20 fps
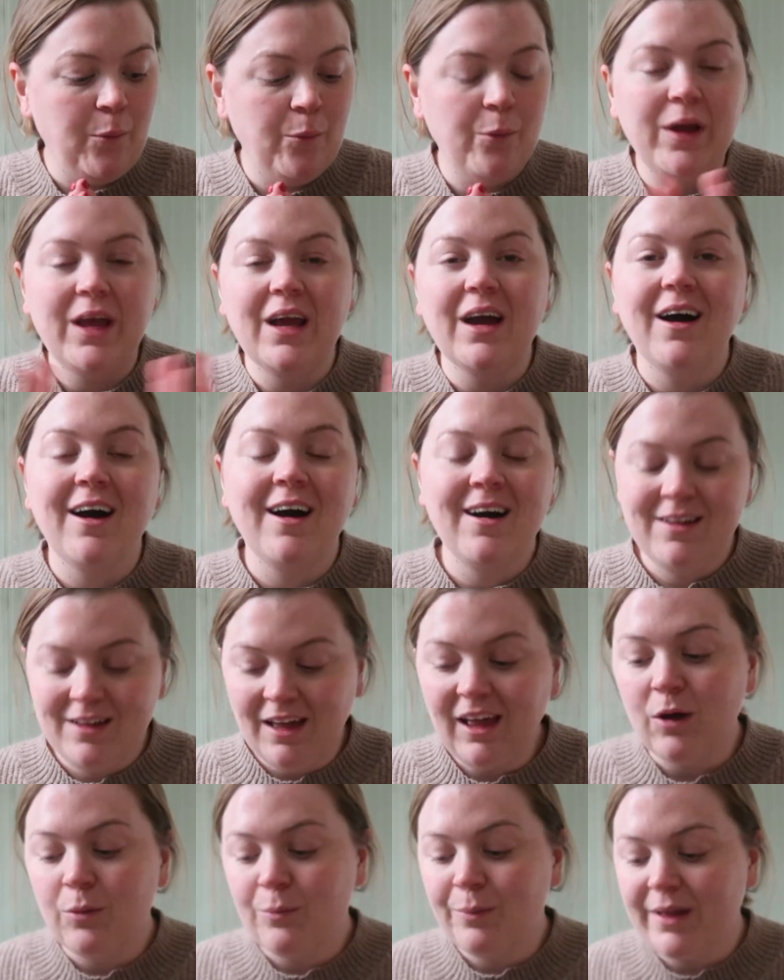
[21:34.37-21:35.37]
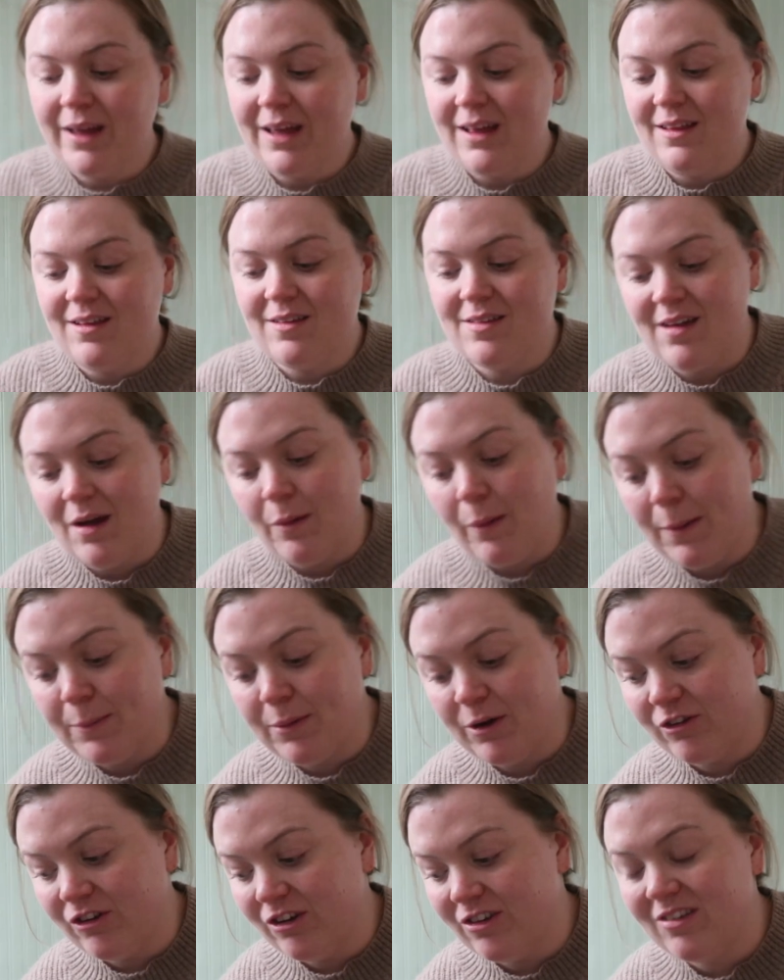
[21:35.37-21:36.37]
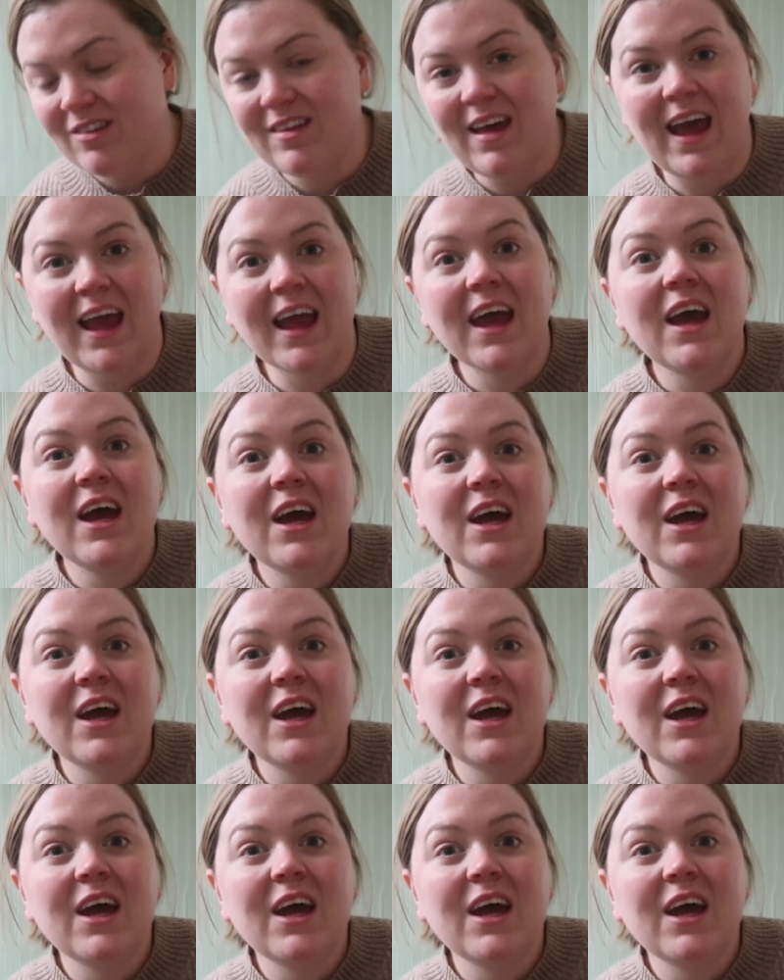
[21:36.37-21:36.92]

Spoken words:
We are completing this DIY project today.